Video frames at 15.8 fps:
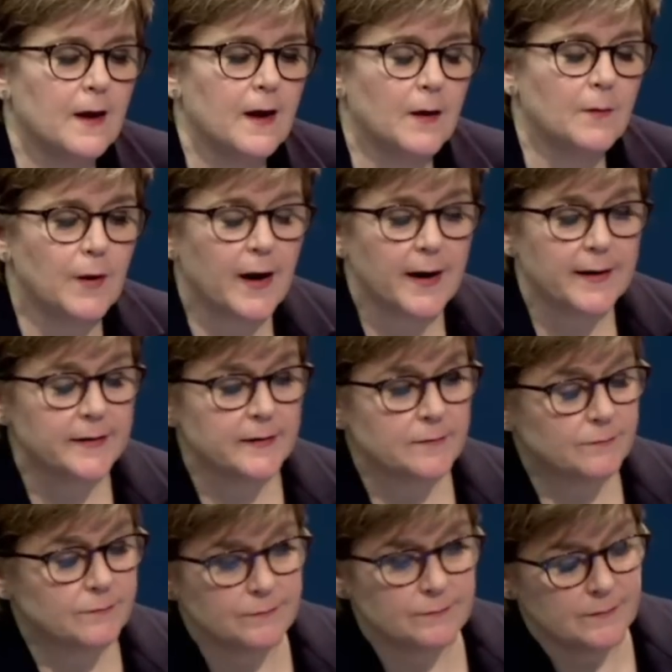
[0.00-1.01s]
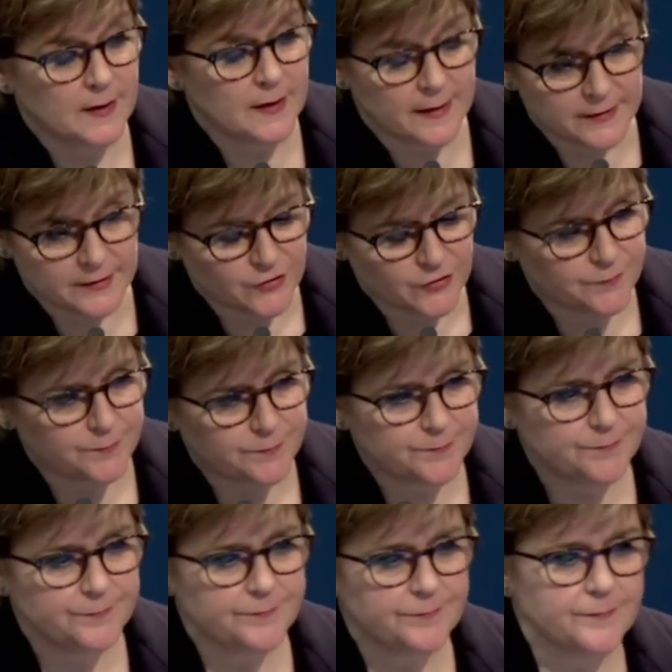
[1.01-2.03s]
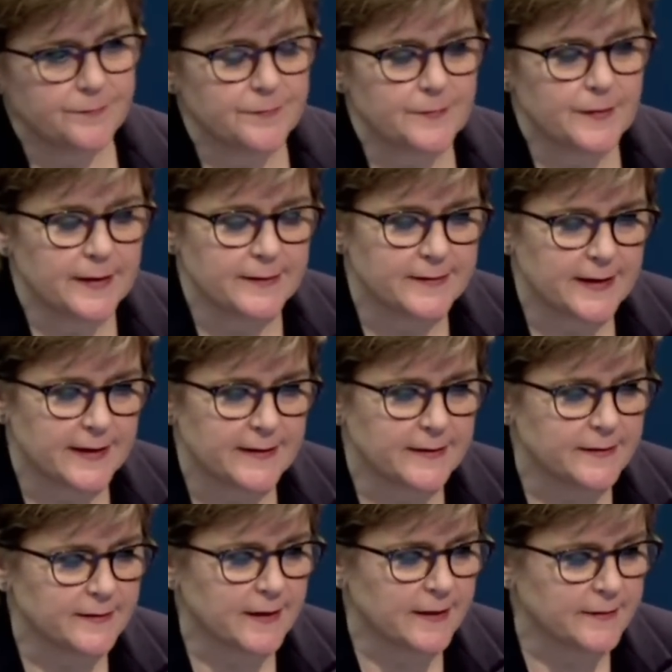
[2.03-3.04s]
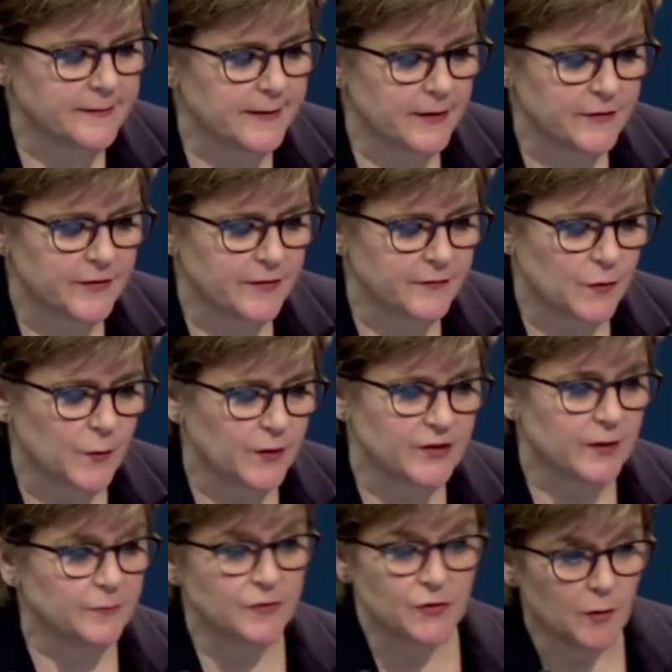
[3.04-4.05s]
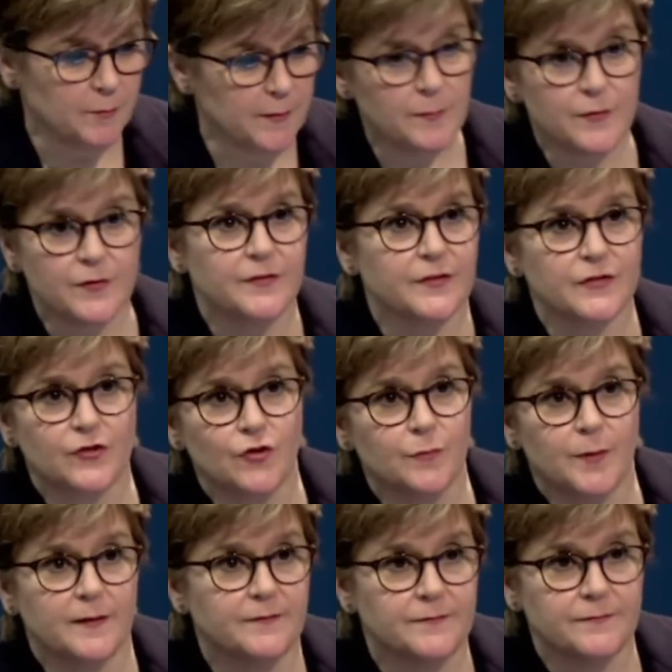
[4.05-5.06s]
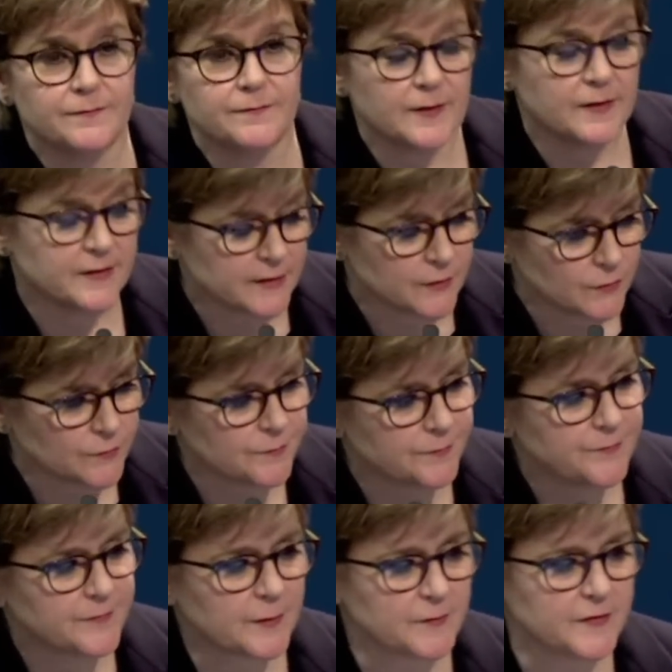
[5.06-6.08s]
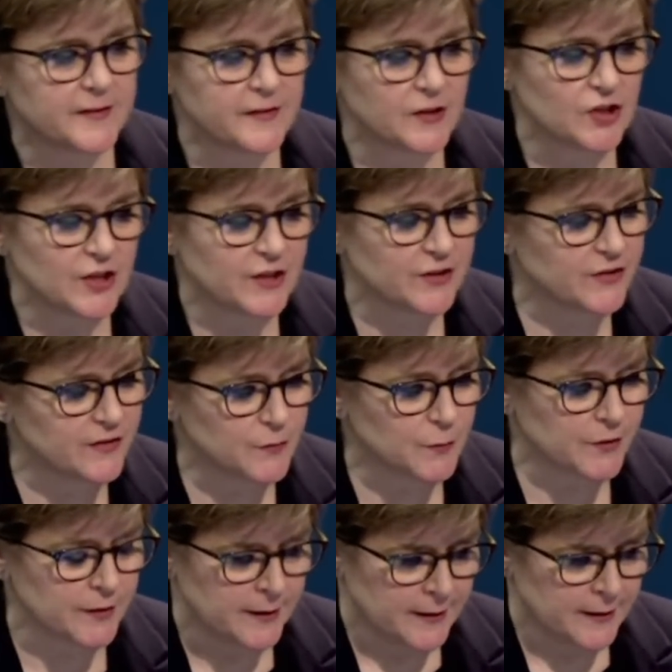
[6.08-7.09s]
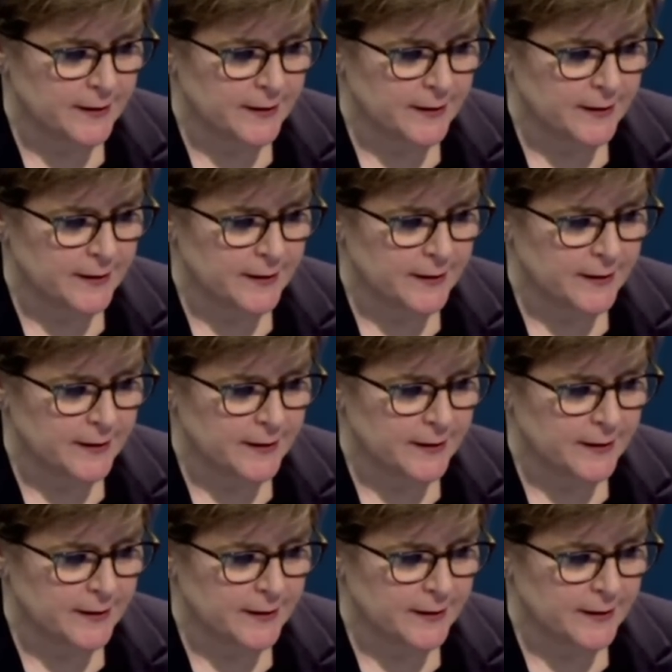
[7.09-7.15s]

As you said at the outset of the question, I was not a member of this group until some of these exchanges were